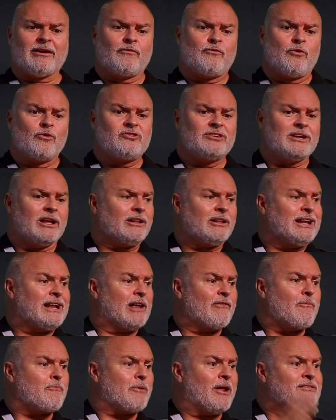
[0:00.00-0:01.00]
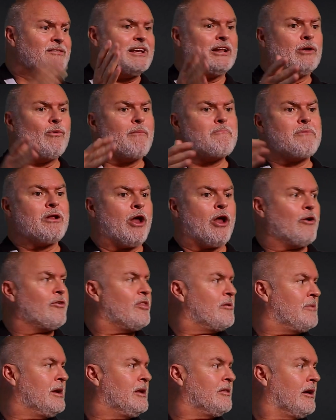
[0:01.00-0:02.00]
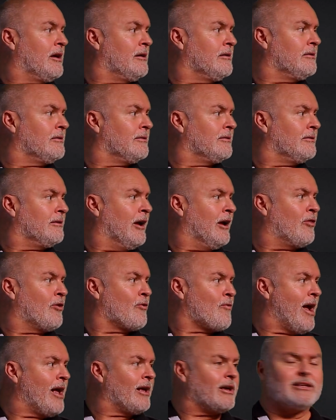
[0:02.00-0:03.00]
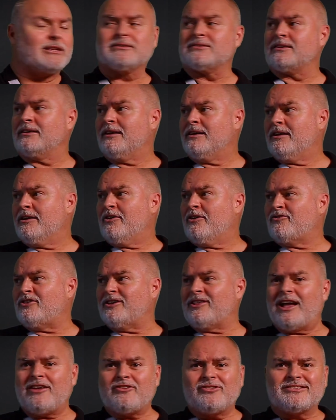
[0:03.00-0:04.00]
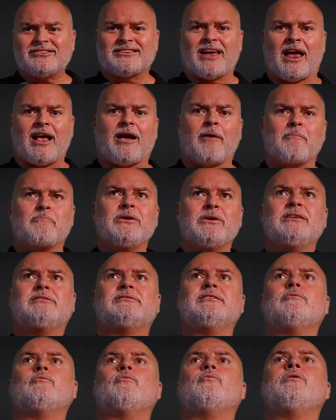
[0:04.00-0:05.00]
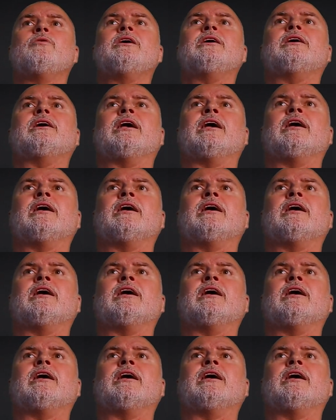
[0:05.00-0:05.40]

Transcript: unfortunately, Italy never plays anyone below them either in the rankings. So they just take a beating week